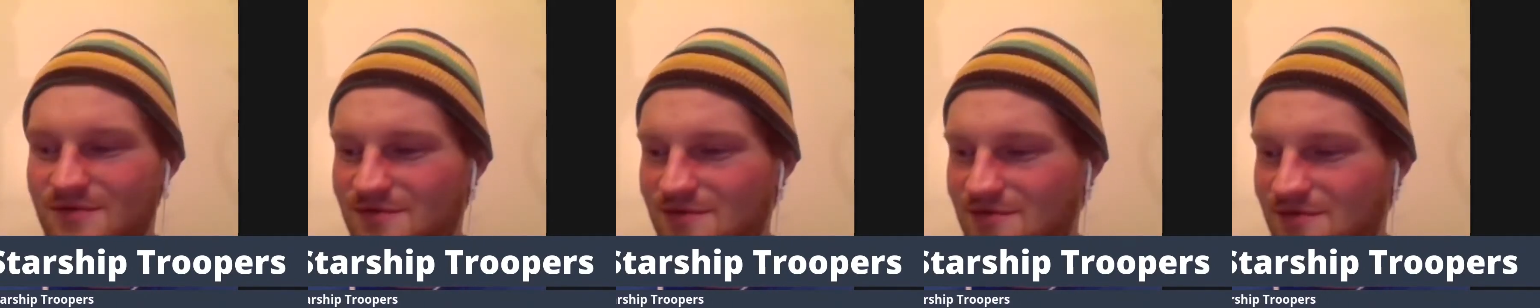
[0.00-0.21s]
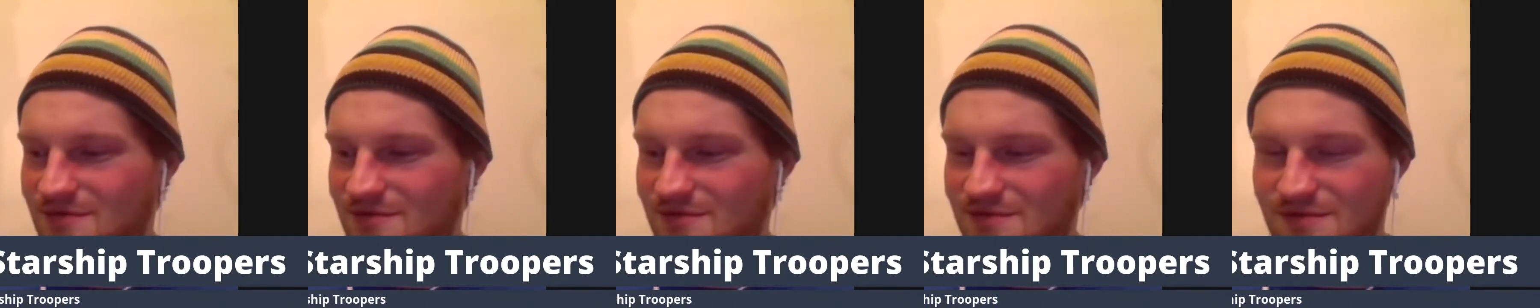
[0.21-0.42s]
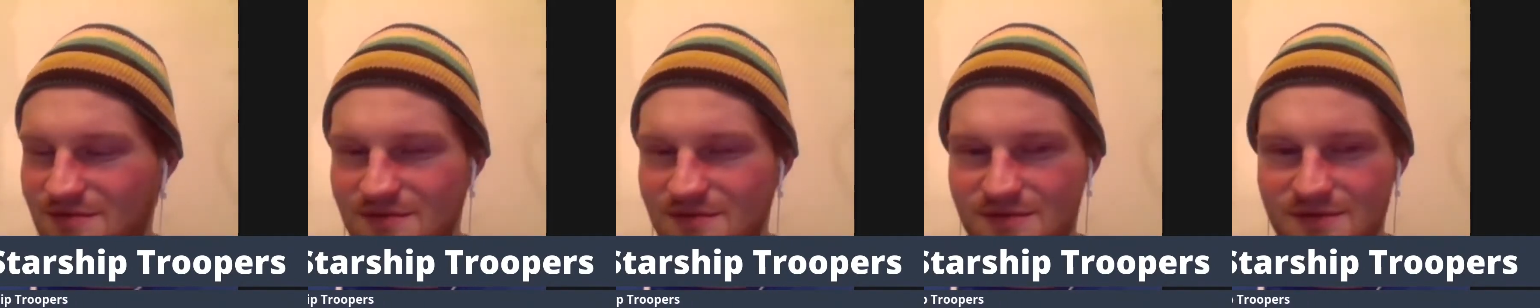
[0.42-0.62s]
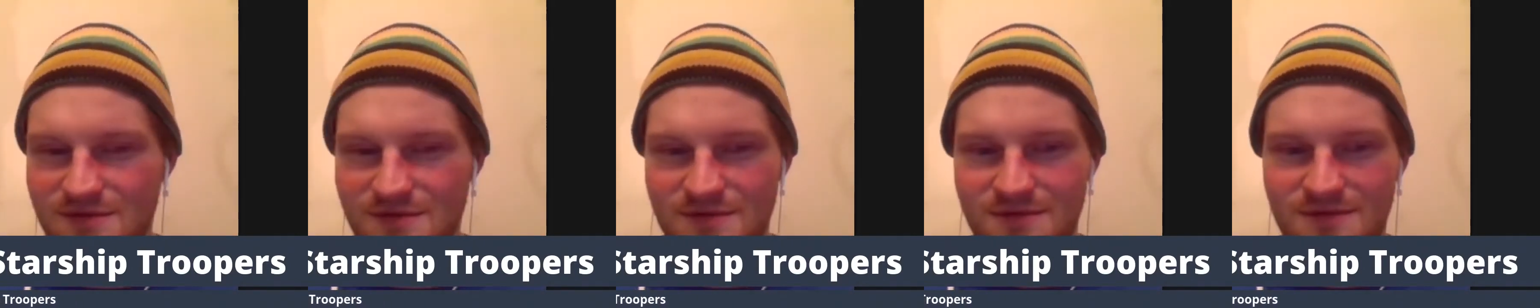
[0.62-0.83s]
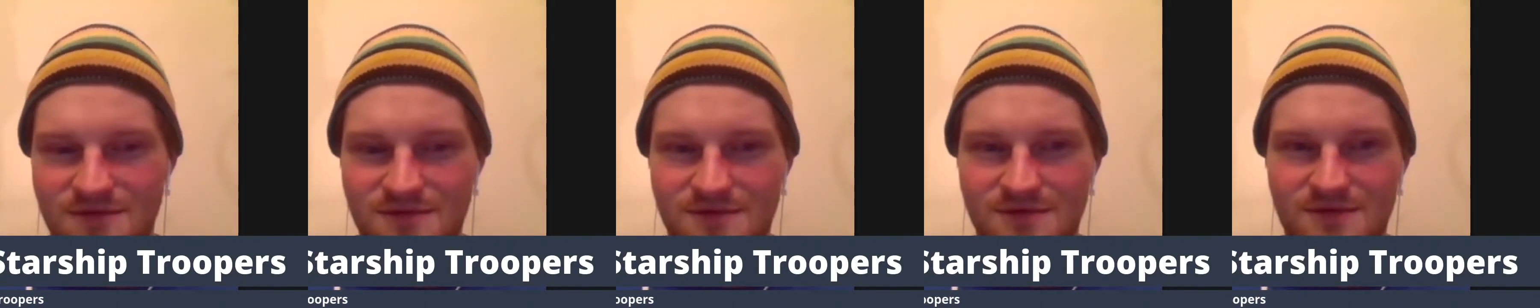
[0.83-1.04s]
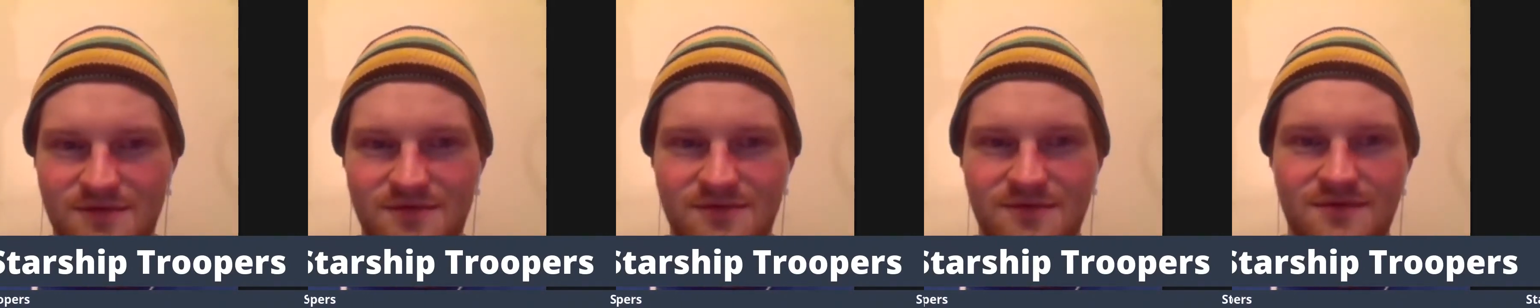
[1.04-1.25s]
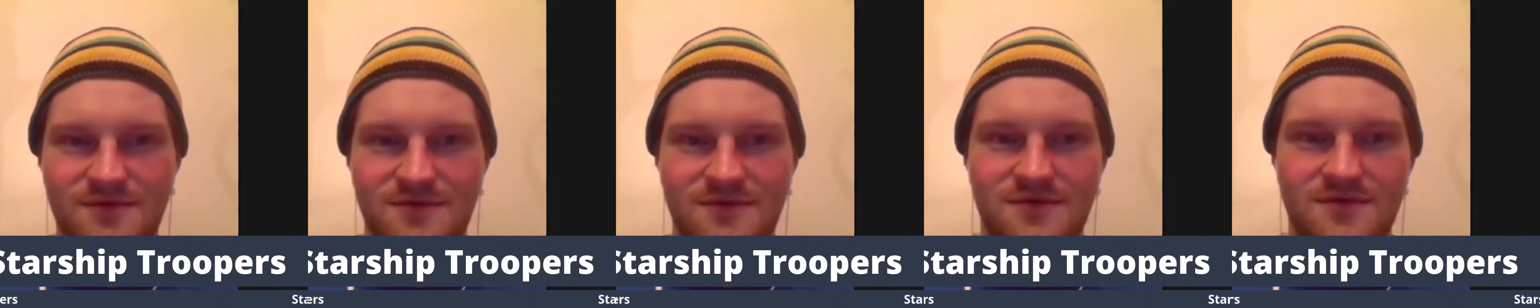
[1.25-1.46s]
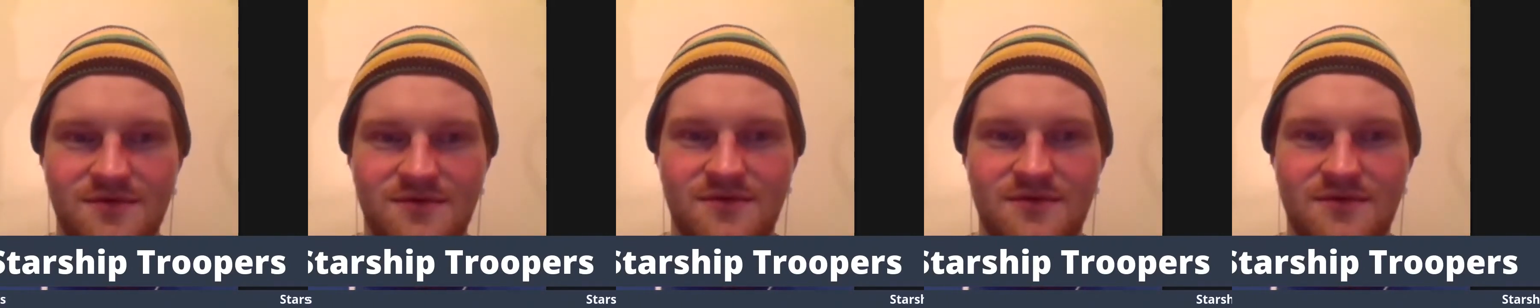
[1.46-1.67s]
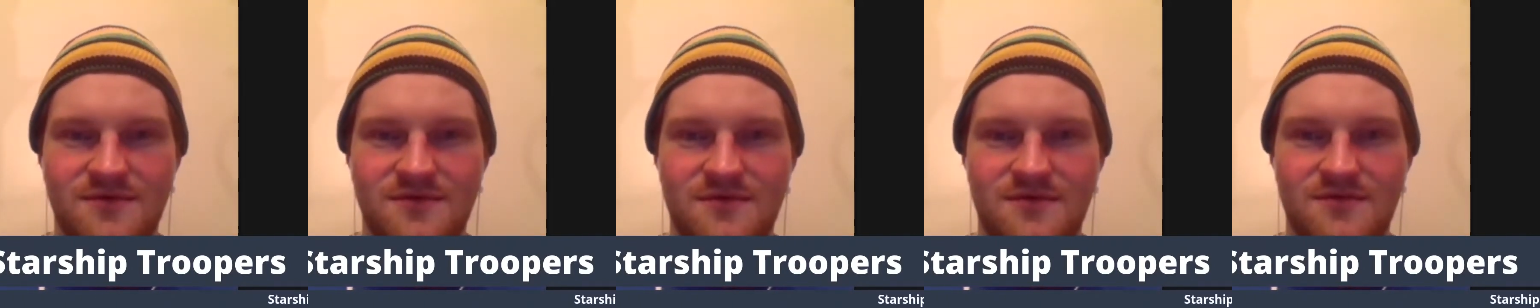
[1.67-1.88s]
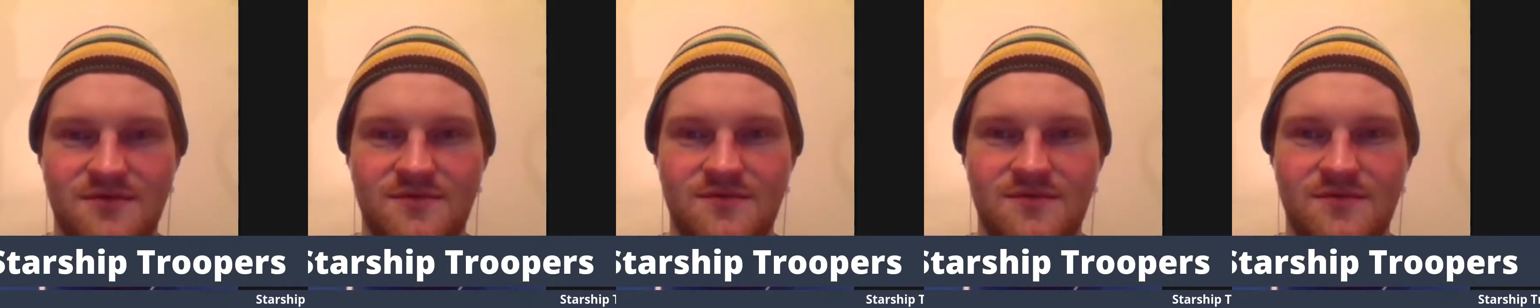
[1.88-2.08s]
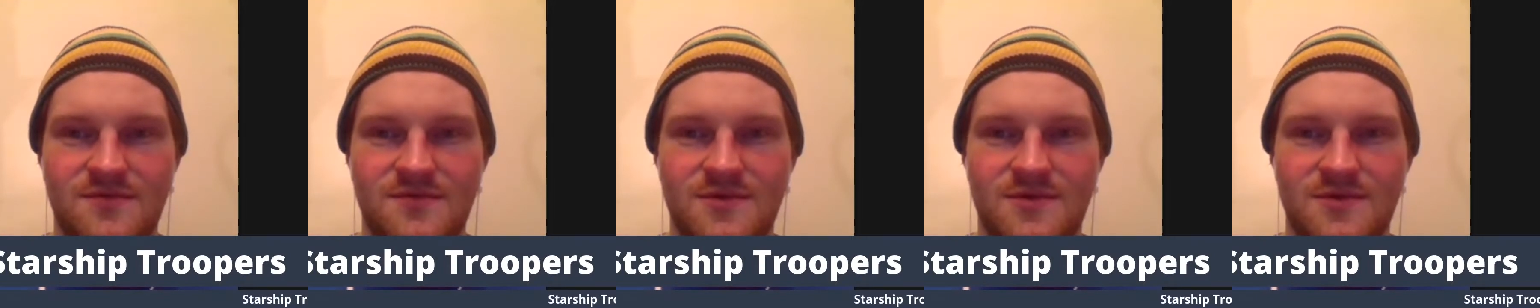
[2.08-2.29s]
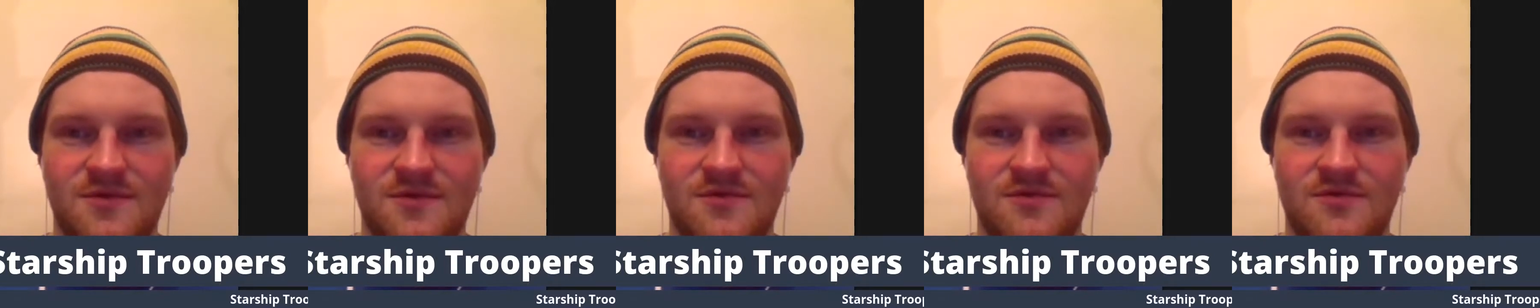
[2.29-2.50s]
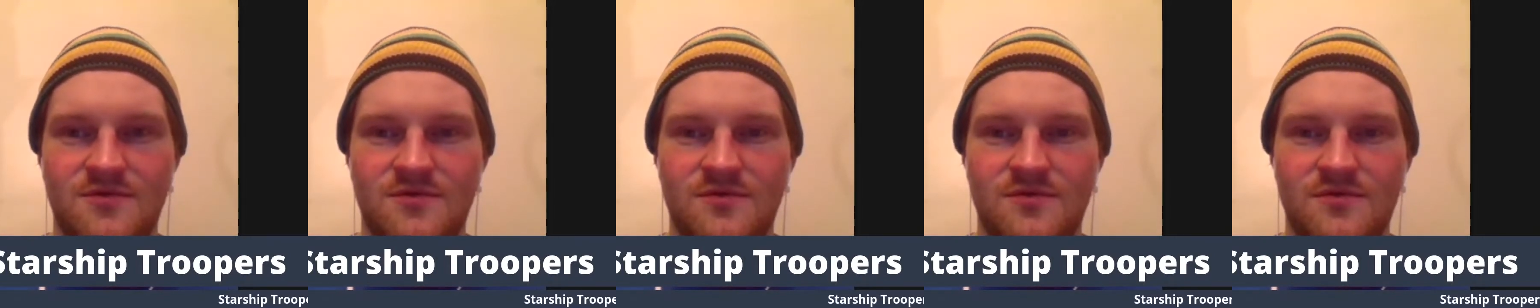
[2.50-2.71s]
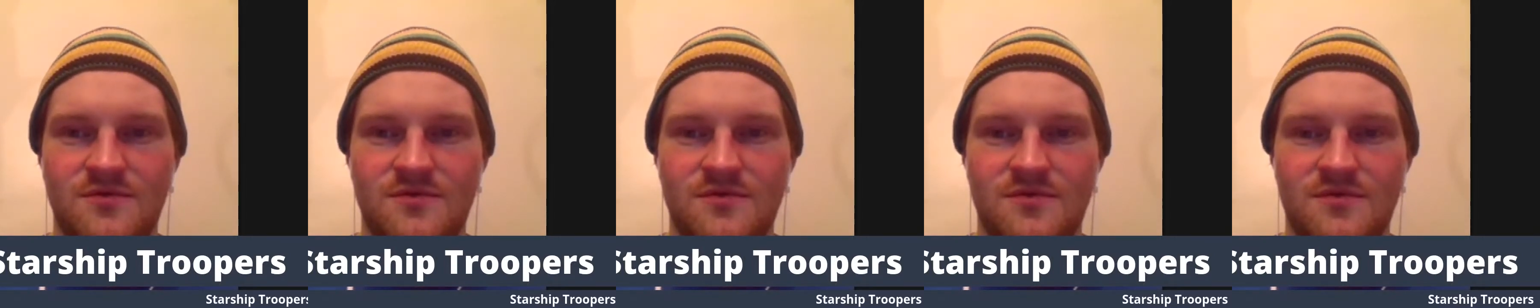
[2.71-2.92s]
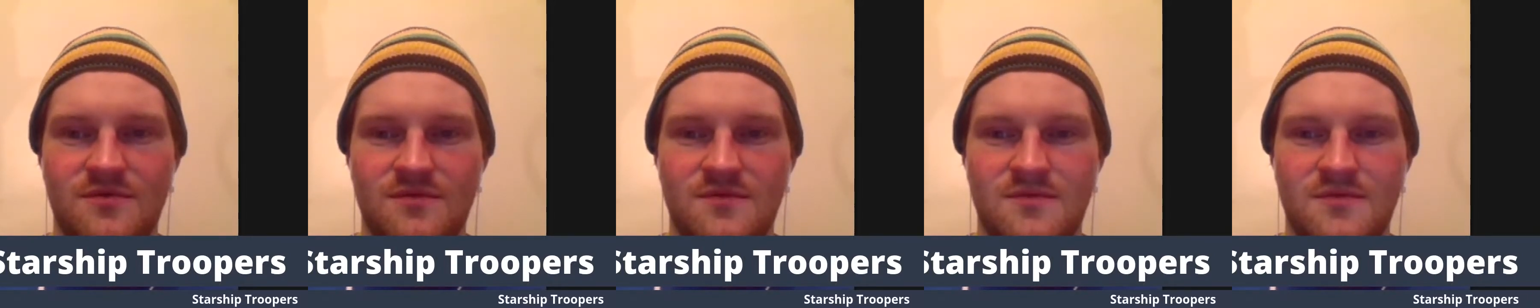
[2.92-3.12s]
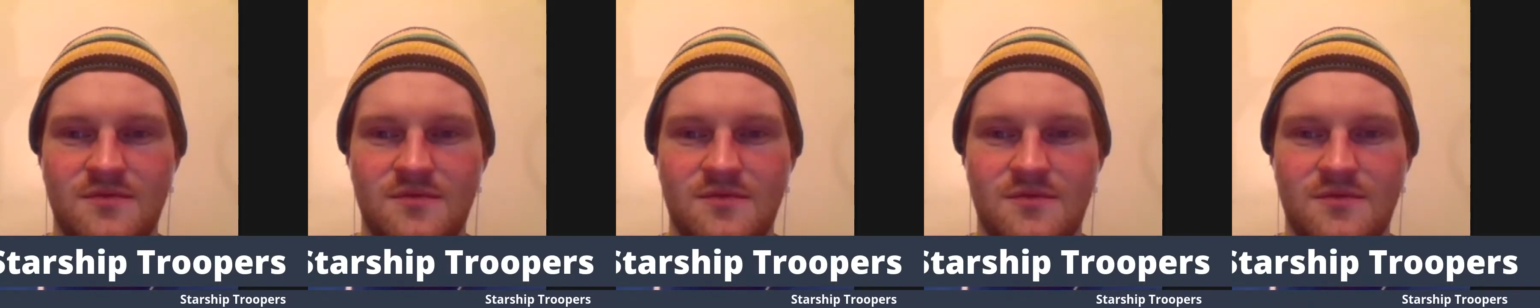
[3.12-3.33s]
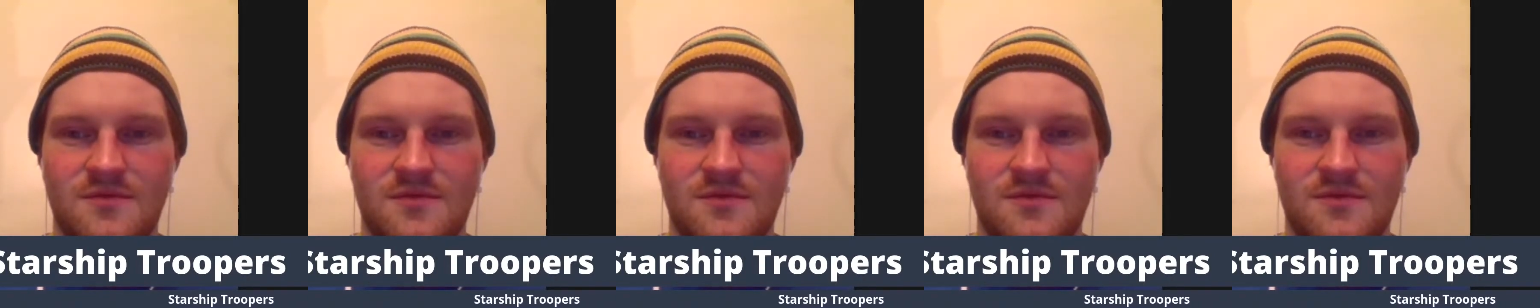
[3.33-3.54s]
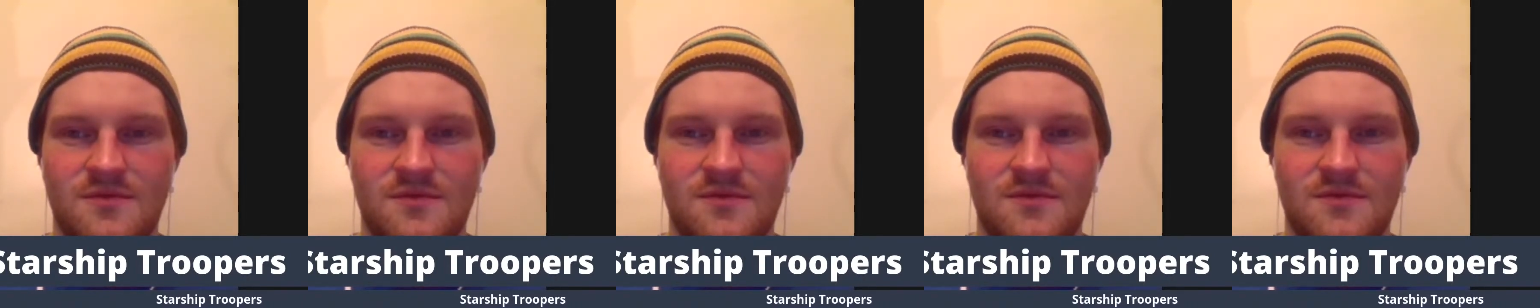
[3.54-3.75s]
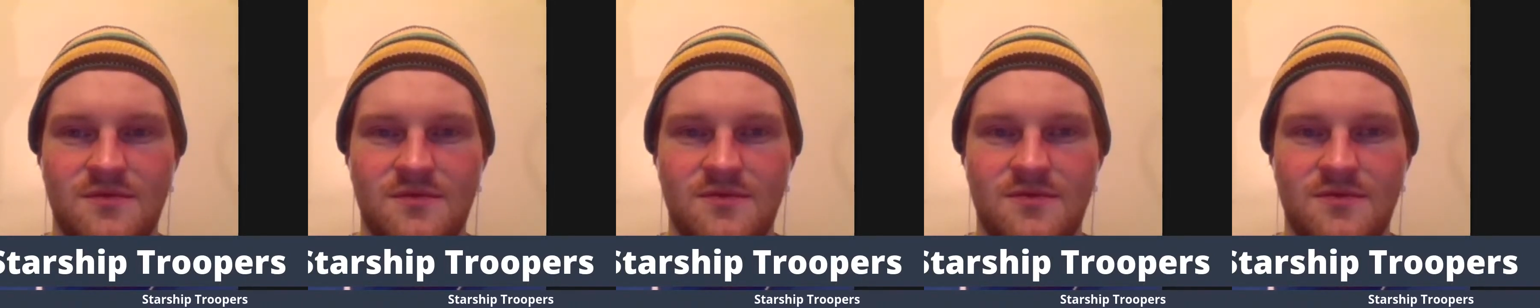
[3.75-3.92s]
yeah exactly um, so yeah